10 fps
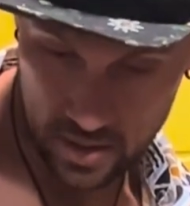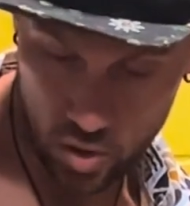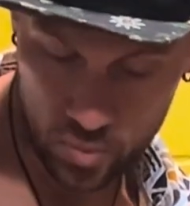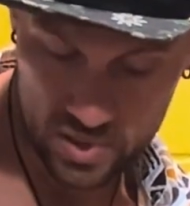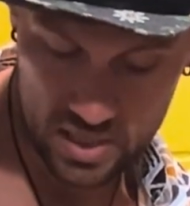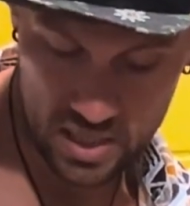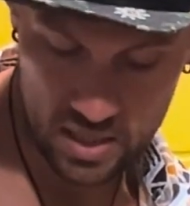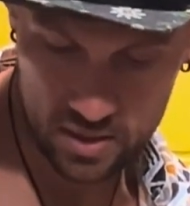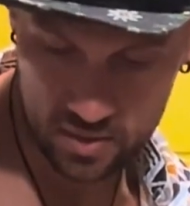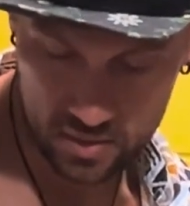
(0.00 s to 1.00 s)
open D.
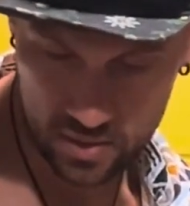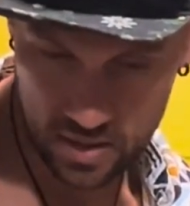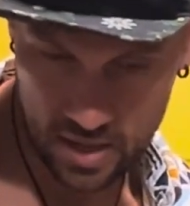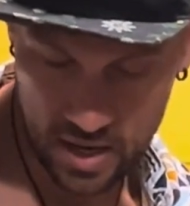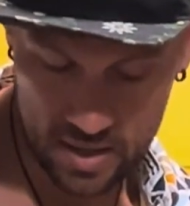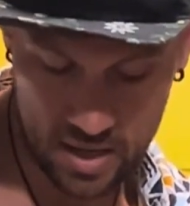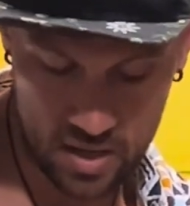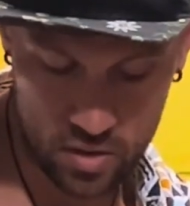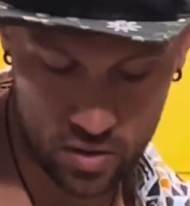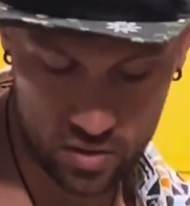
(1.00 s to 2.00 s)
And then
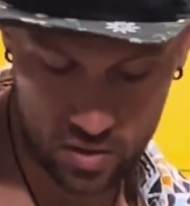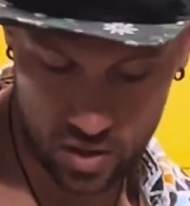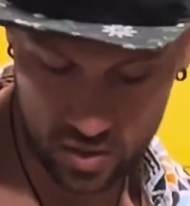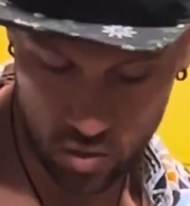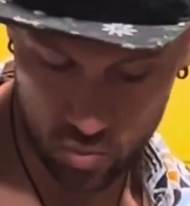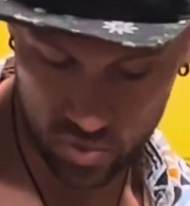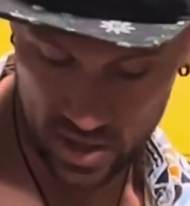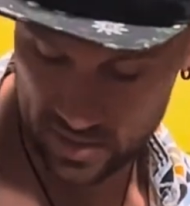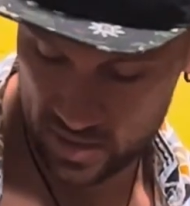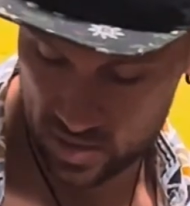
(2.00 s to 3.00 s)
you can start the whole
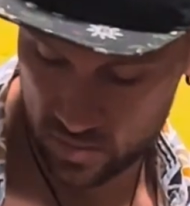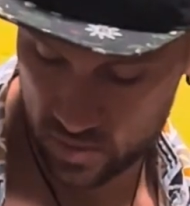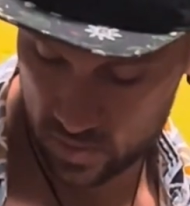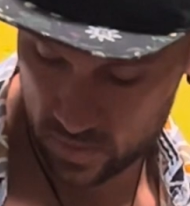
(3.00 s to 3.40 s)
process over.